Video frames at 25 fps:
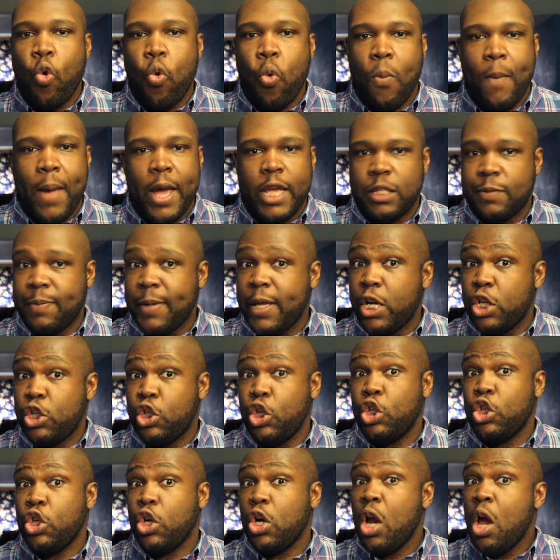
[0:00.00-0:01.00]
My Spanish
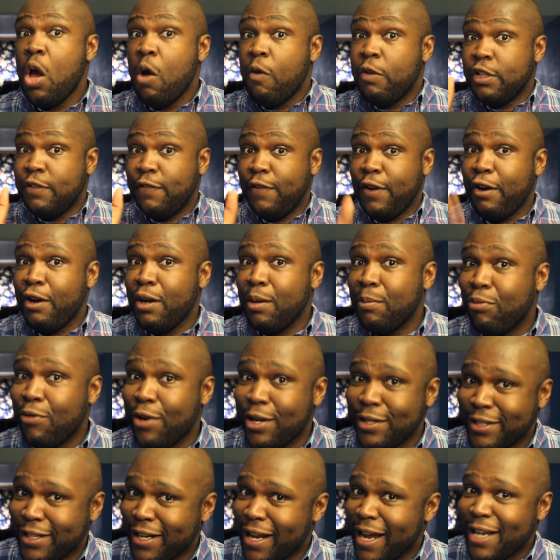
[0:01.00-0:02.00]
teacher was very
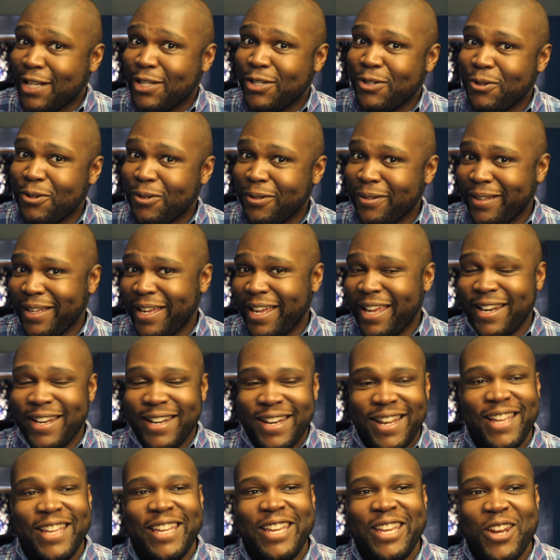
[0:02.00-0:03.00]
impressed in high school,
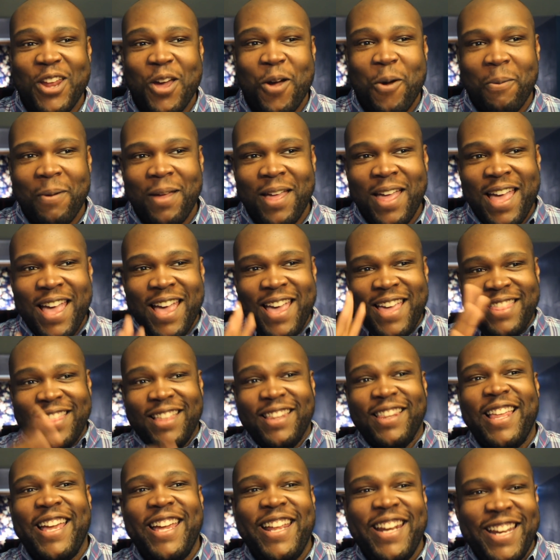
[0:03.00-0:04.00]
and, you know, the
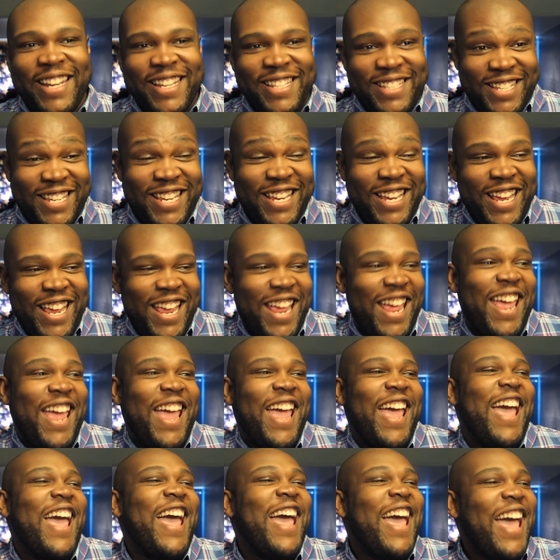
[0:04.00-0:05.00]
ladies
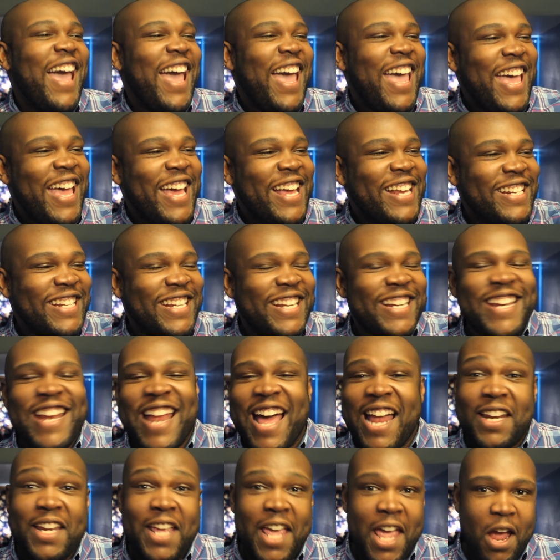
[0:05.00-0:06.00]
did
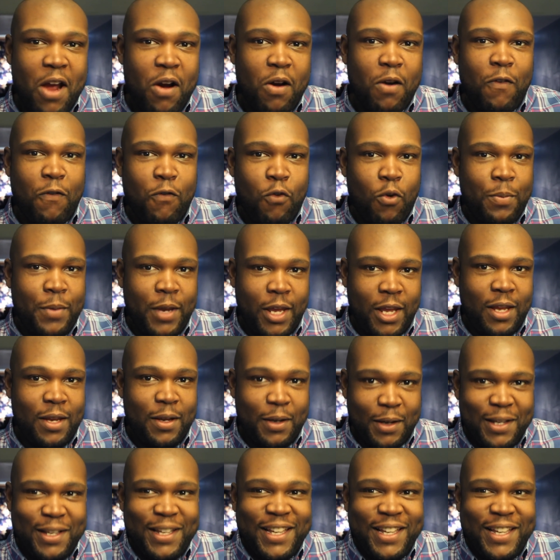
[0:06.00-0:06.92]
not care for me.